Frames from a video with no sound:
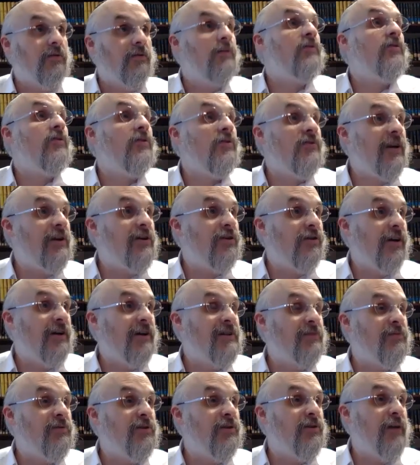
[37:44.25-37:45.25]
is that your
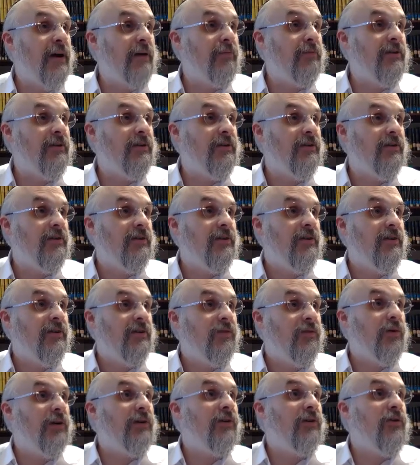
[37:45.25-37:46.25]
custom in your family?
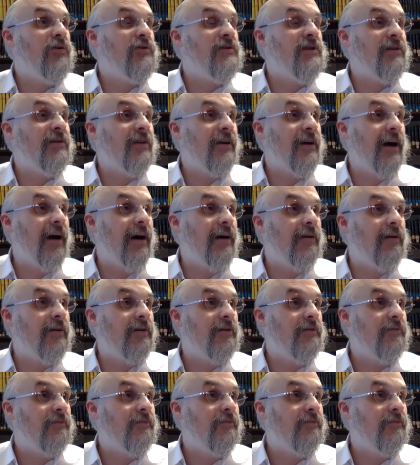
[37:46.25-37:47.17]
When do you set the ka'ara?